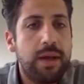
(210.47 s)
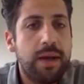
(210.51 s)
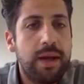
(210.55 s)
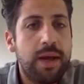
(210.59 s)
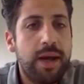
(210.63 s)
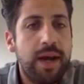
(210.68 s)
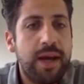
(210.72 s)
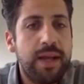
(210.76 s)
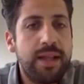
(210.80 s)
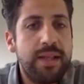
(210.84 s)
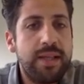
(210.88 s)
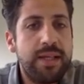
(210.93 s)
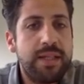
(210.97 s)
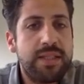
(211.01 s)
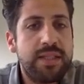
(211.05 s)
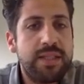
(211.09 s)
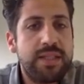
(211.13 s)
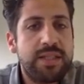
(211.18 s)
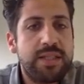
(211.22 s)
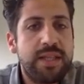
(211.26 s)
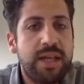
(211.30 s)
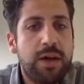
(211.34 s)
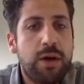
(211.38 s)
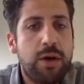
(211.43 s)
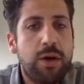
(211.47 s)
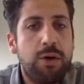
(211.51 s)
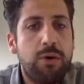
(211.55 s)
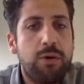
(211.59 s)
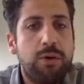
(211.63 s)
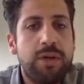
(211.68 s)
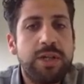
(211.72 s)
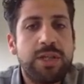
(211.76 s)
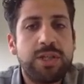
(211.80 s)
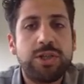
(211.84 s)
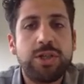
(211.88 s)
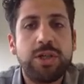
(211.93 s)
And this is the
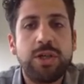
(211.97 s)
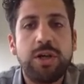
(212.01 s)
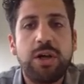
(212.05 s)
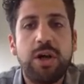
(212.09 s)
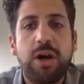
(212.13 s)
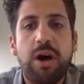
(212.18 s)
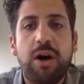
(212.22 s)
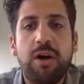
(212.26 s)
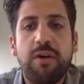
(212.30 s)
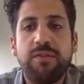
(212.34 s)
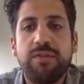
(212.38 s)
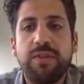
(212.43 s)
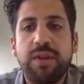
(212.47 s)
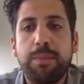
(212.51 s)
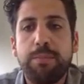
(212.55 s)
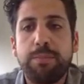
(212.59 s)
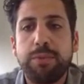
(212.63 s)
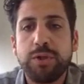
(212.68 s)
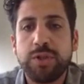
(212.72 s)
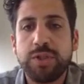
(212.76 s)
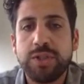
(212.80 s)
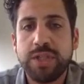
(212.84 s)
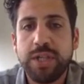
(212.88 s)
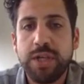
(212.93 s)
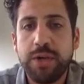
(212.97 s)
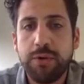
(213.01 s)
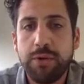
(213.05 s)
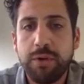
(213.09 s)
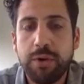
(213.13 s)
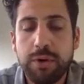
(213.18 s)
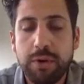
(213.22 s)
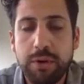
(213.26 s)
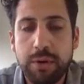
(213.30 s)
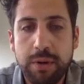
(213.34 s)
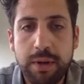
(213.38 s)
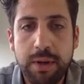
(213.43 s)
coloration of the
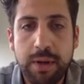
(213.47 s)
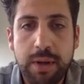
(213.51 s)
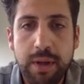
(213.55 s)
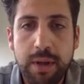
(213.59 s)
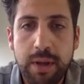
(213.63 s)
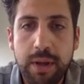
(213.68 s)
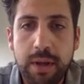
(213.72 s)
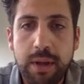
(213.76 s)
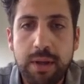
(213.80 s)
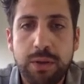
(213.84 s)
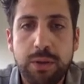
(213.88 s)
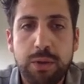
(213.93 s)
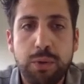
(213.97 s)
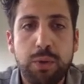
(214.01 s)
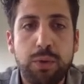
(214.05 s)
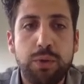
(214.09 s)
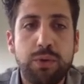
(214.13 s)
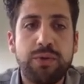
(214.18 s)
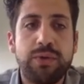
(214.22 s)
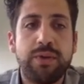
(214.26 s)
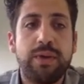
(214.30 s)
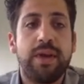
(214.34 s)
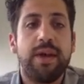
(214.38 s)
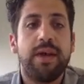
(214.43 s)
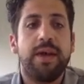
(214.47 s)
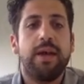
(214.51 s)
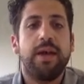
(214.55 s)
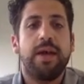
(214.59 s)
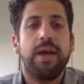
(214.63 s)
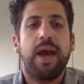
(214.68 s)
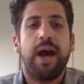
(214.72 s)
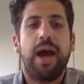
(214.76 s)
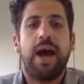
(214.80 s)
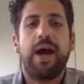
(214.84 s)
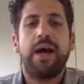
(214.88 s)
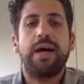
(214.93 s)
posterior tooth.
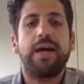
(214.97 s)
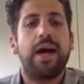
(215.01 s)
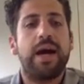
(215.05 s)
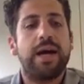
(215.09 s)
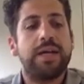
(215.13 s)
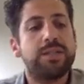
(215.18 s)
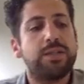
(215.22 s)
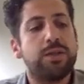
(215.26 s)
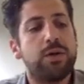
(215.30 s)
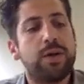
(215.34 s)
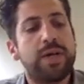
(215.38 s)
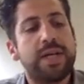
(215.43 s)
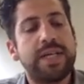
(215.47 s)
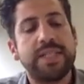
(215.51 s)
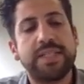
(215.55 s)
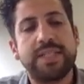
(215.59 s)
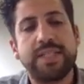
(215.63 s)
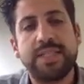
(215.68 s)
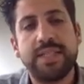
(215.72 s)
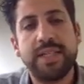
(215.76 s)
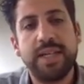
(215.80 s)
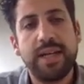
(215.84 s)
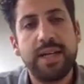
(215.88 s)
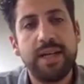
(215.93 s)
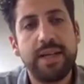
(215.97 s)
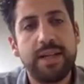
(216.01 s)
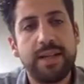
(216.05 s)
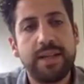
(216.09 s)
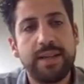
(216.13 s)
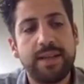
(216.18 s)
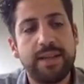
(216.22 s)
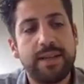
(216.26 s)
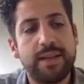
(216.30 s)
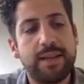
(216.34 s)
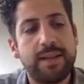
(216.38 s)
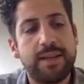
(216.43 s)
As you can see,
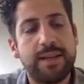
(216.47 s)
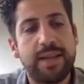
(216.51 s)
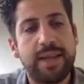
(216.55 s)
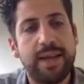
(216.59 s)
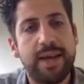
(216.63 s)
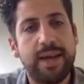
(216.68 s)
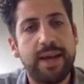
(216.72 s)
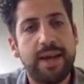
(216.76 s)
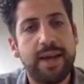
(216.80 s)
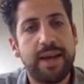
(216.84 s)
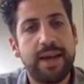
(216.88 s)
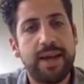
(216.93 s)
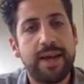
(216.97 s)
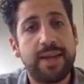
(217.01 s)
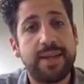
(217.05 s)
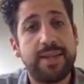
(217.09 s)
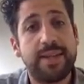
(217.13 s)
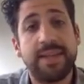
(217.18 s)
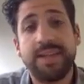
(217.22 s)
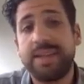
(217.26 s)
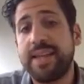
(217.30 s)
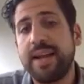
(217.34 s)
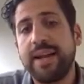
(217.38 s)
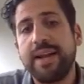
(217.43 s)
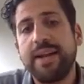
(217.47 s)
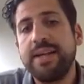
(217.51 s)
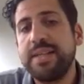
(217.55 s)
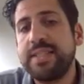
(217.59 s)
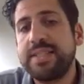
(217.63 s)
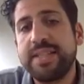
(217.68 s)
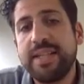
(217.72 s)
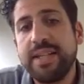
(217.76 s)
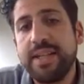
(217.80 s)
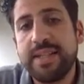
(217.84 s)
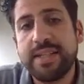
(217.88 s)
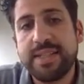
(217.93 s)
the technique
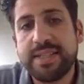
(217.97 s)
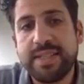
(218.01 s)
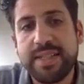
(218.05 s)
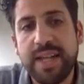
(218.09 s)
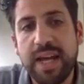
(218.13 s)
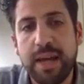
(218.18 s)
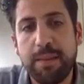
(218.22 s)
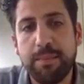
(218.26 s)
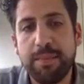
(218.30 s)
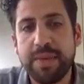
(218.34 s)
is still the same,